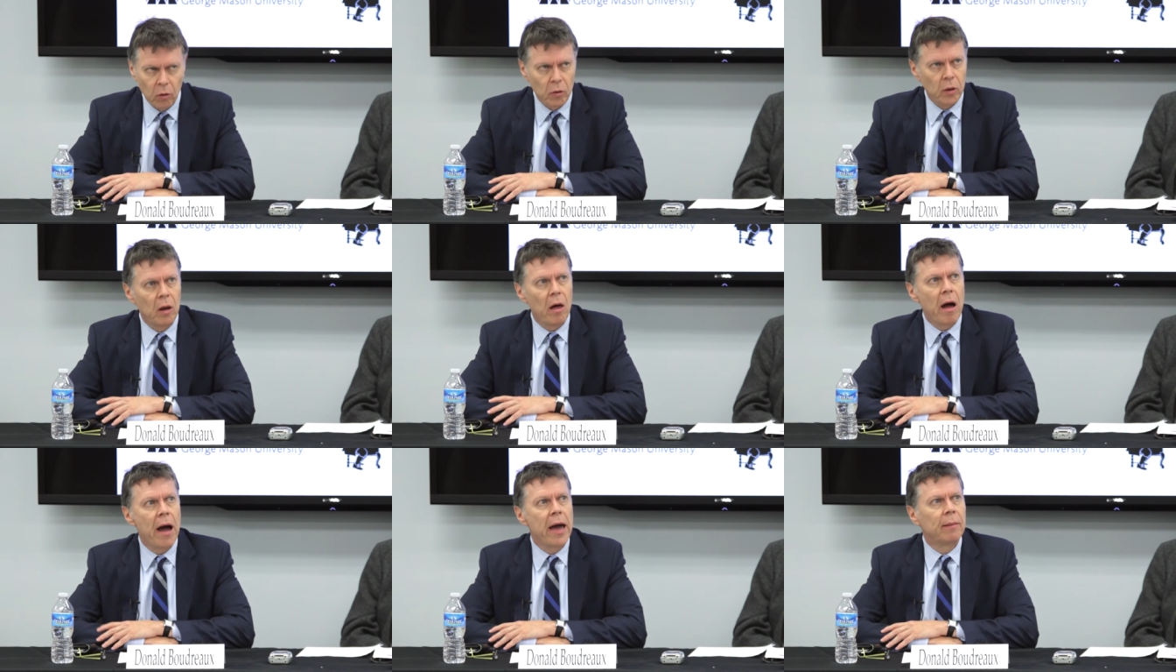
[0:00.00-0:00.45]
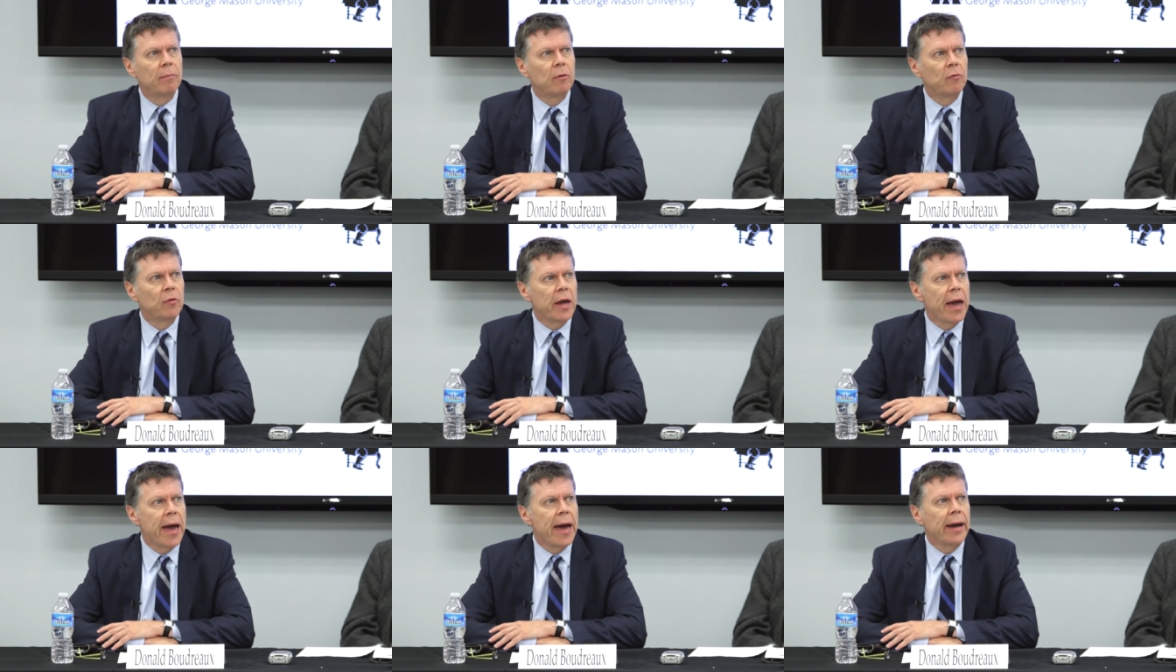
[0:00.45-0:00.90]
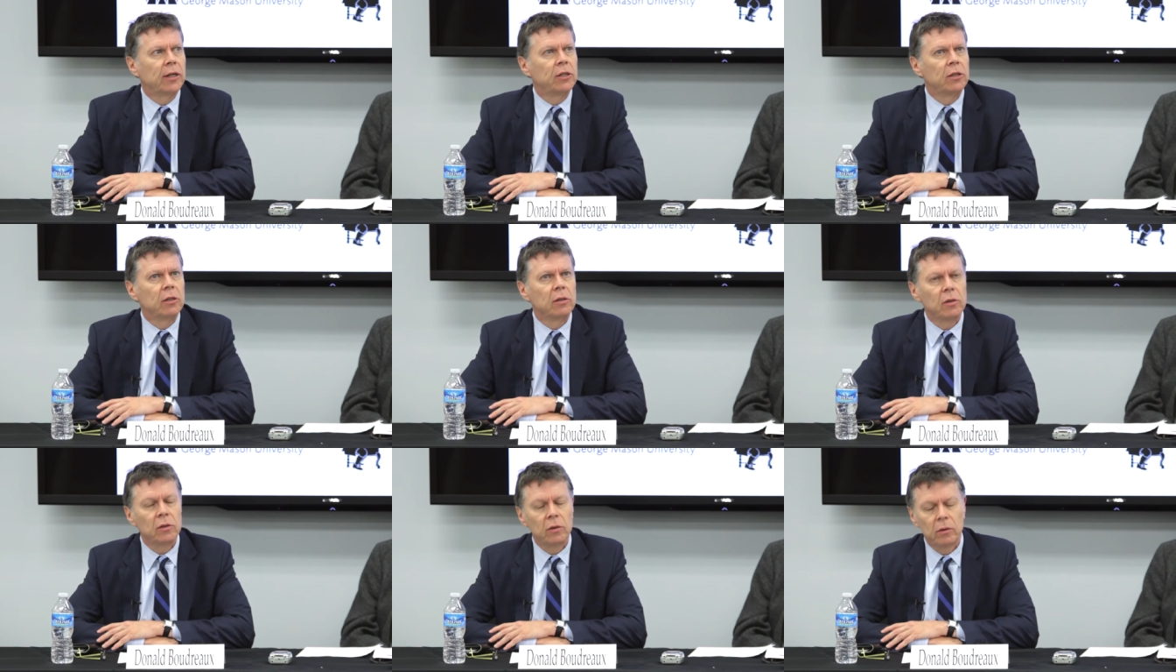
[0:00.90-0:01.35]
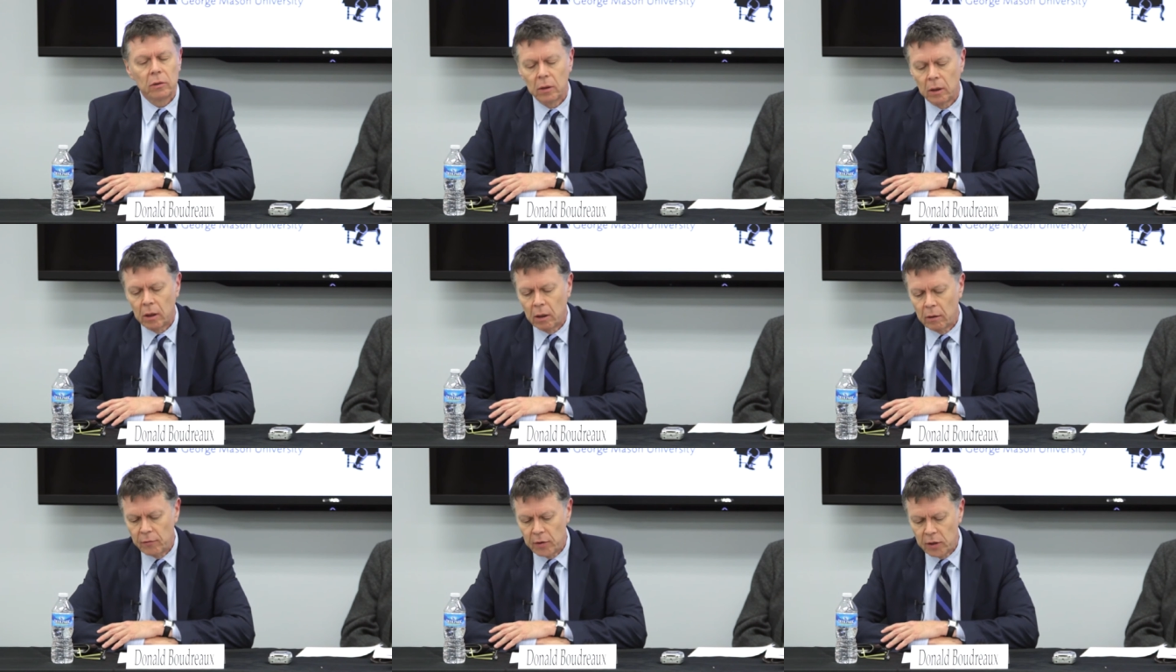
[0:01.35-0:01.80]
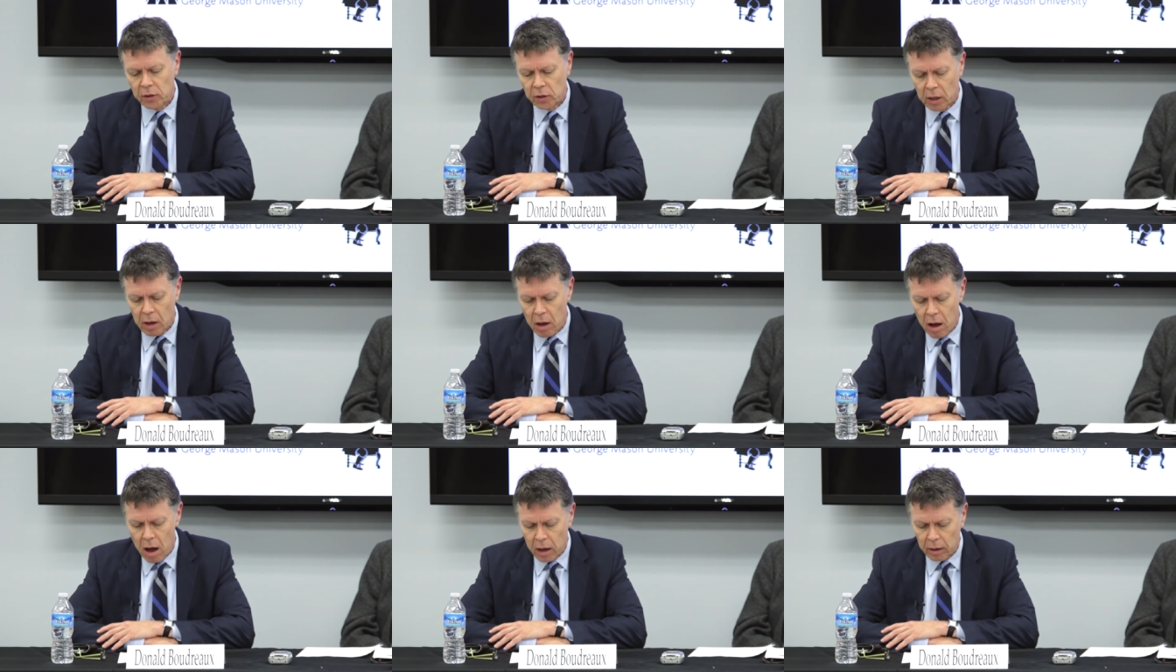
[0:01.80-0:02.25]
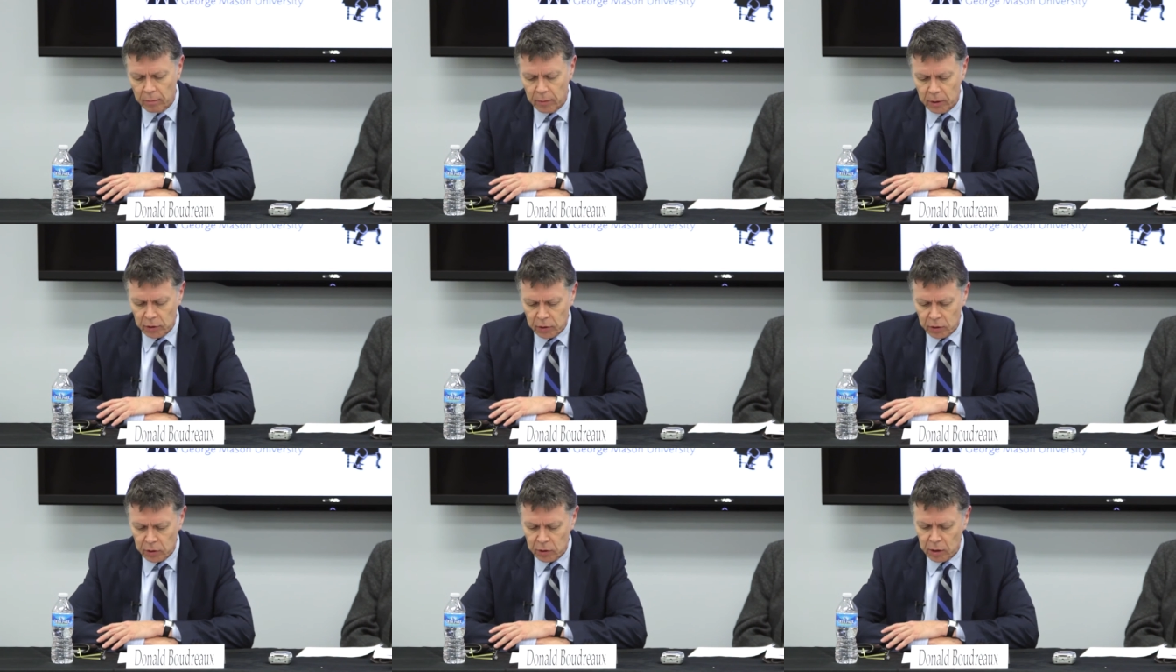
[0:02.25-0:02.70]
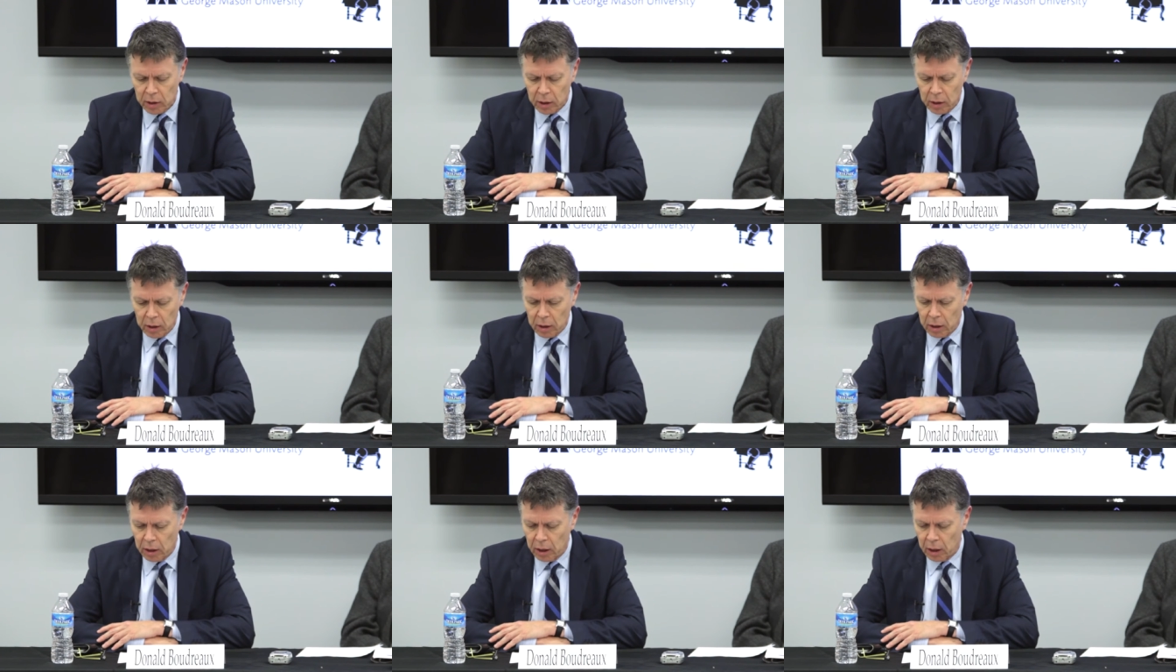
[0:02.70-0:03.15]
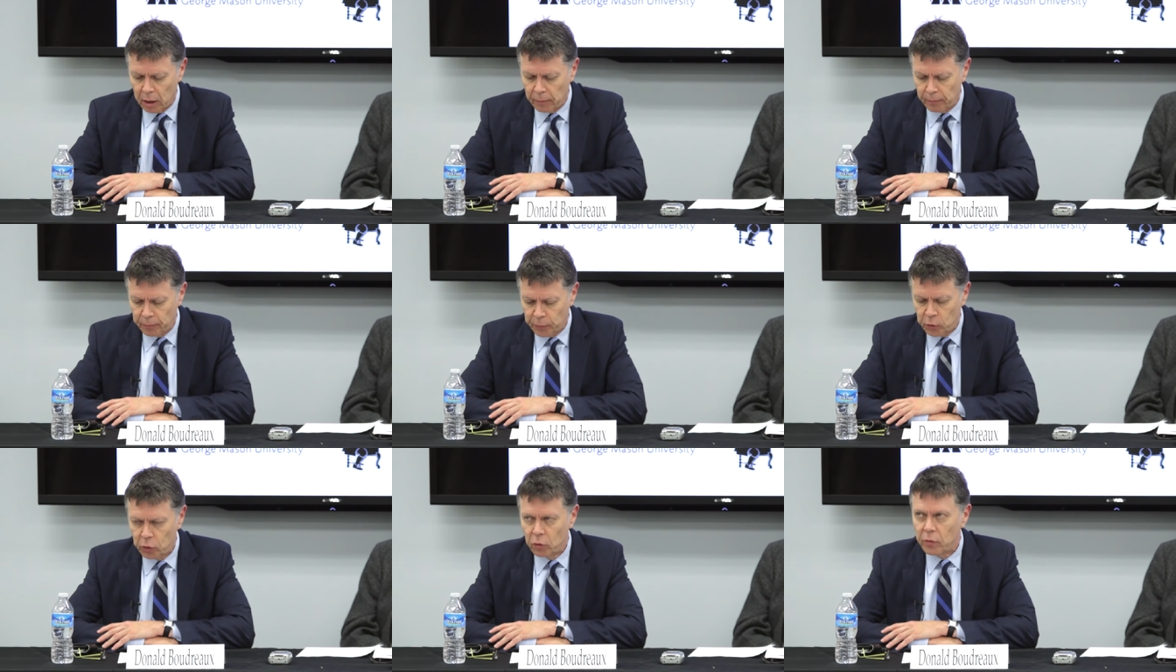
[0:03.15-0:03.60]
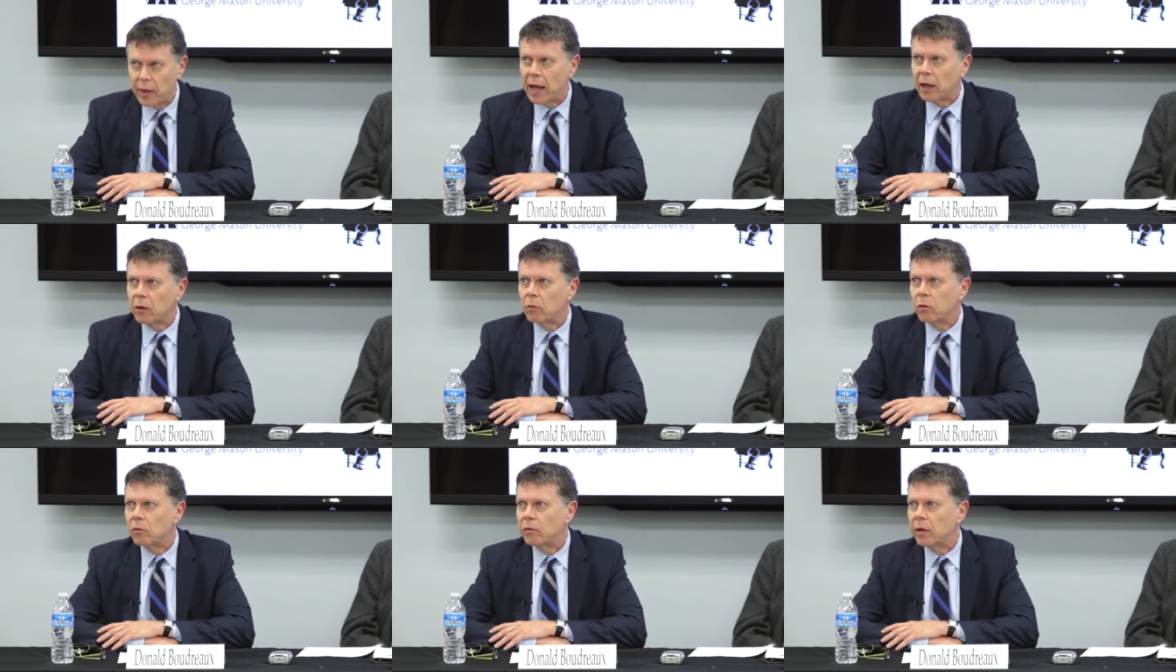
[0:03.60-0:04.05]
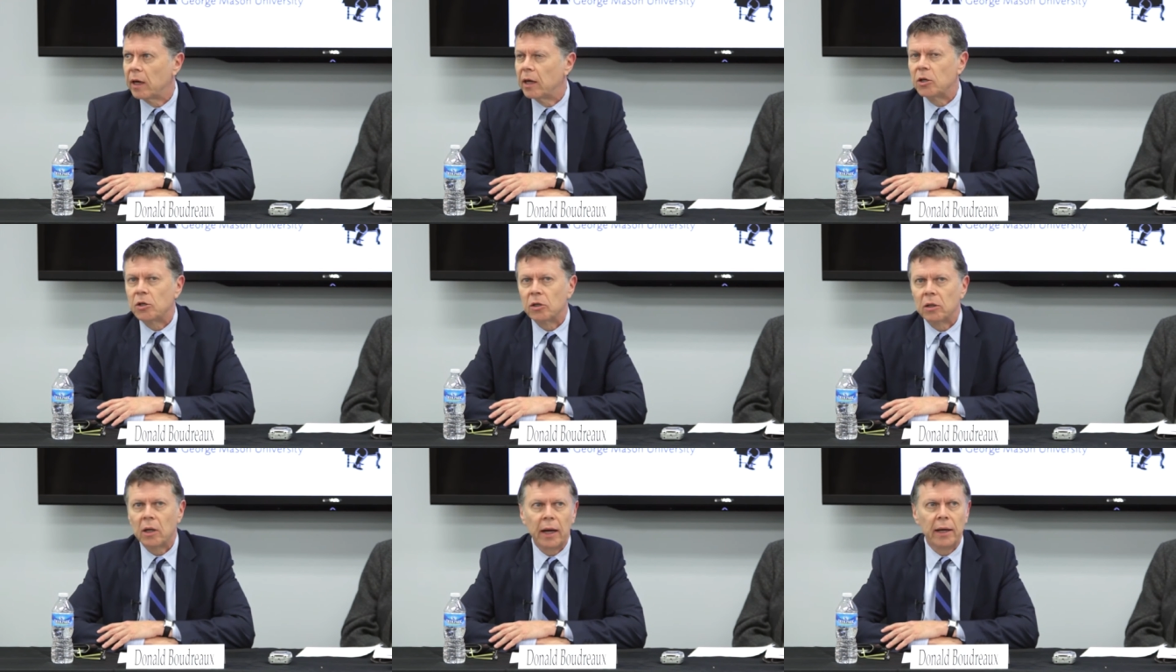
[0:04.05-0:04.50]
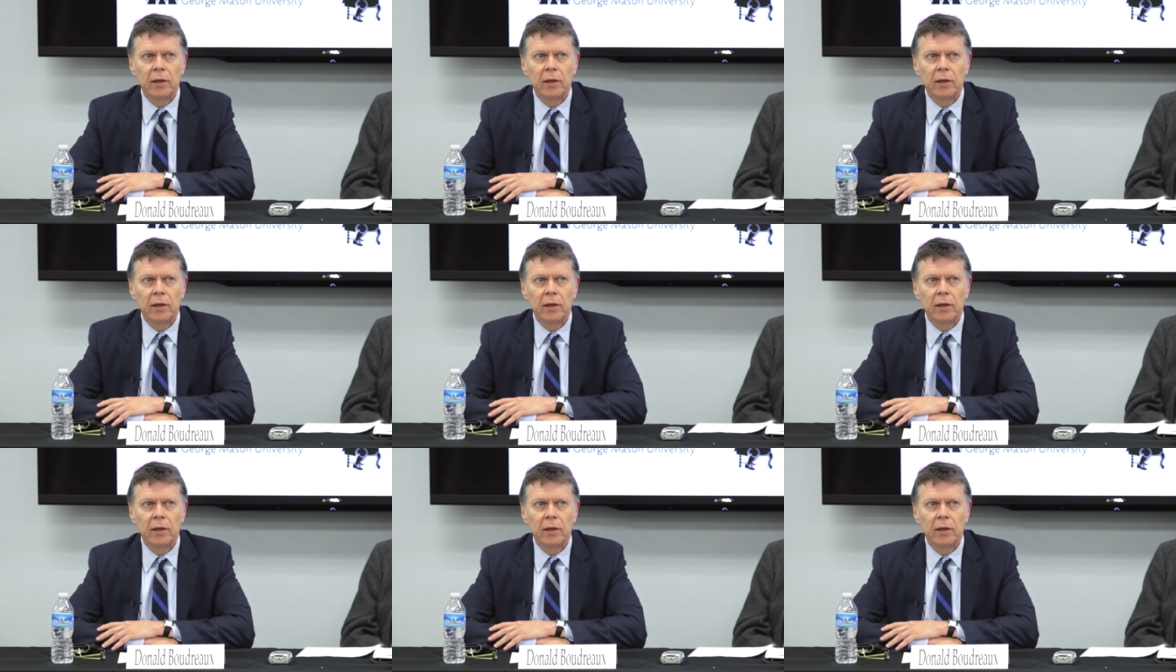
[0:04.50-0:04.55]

or the lineup of reactions of these economists uh, to that quotation?